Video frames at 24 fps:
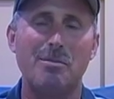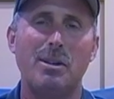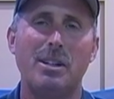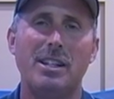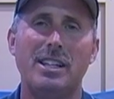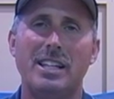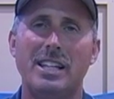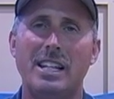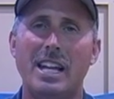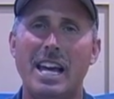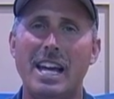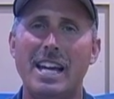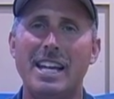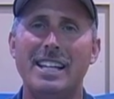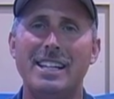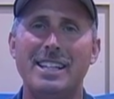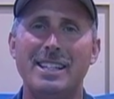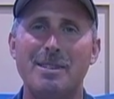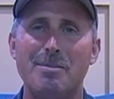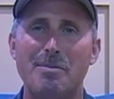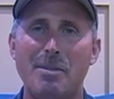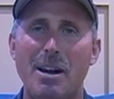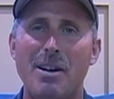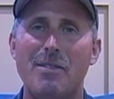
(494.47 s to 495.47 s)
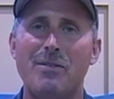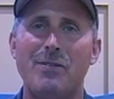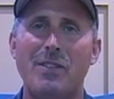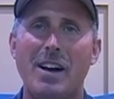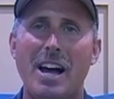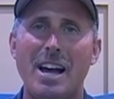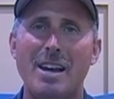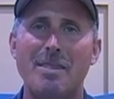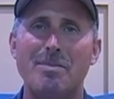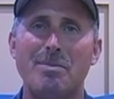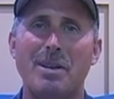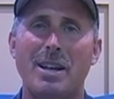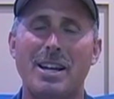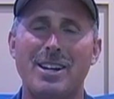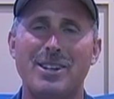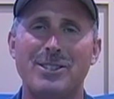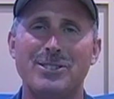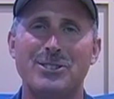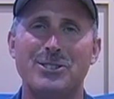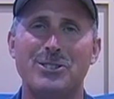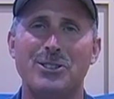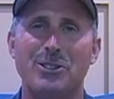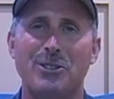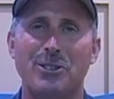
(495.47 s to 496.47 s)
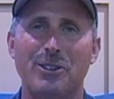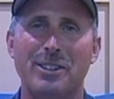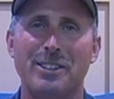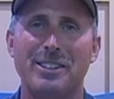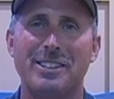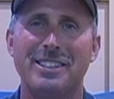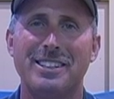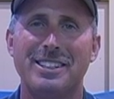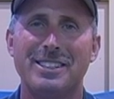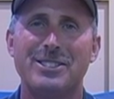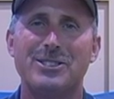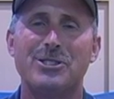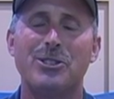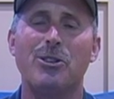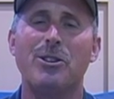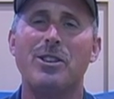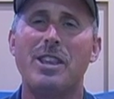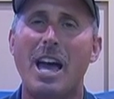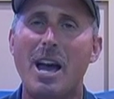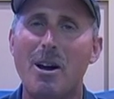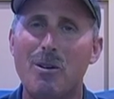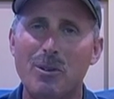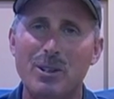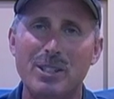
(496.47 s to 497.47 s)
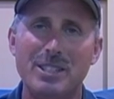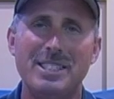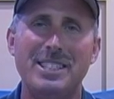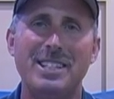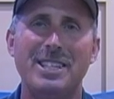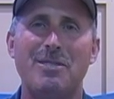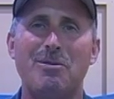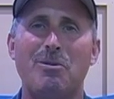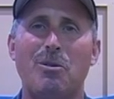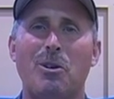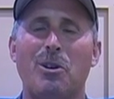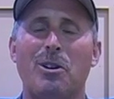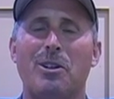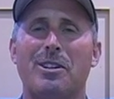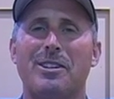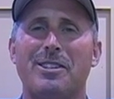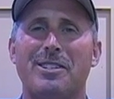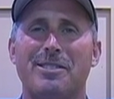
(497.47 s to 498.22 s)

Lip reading: but it added about 5 pounds to it. So that one did work.